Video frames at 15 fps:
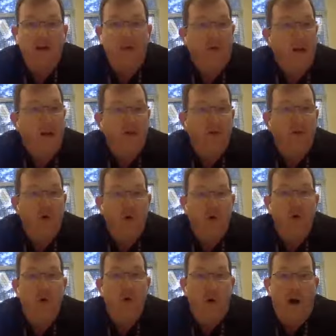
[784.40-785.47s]
and you never
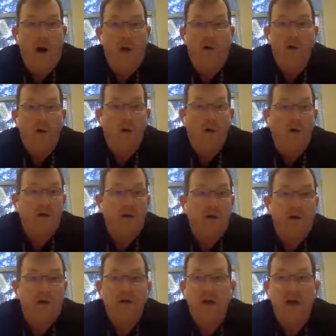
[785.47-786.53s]
know how long it's
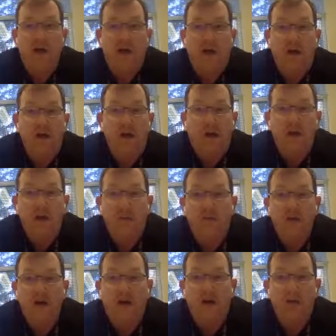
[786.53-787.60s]
going to take. And you keep
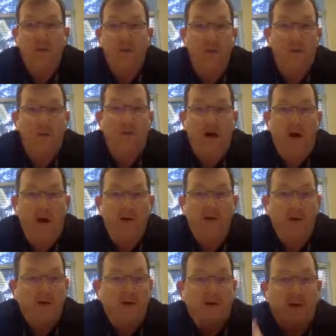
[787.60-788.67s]
checking the web
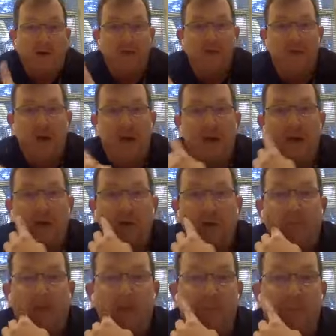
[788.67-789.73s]
page and it says pending
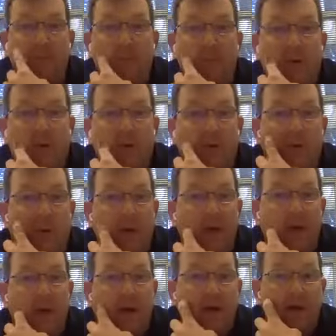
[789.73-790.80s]
peer review or
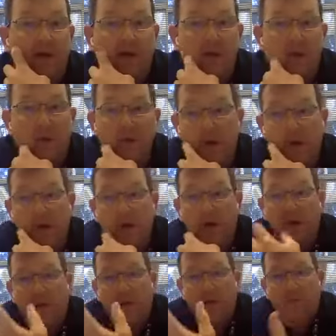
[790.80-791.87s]
pending. So
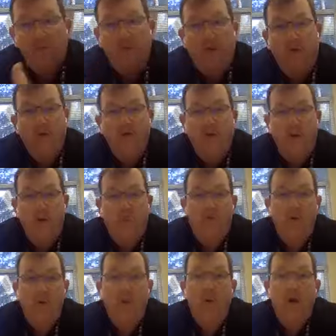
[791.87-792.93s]
there is a
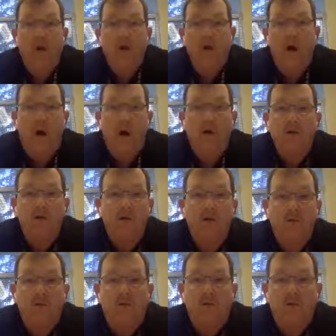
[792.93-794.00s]
pro and a con
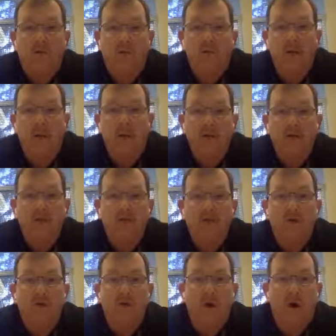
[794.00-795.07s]
to submitting
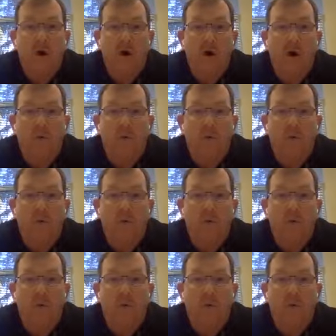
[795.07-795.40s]
to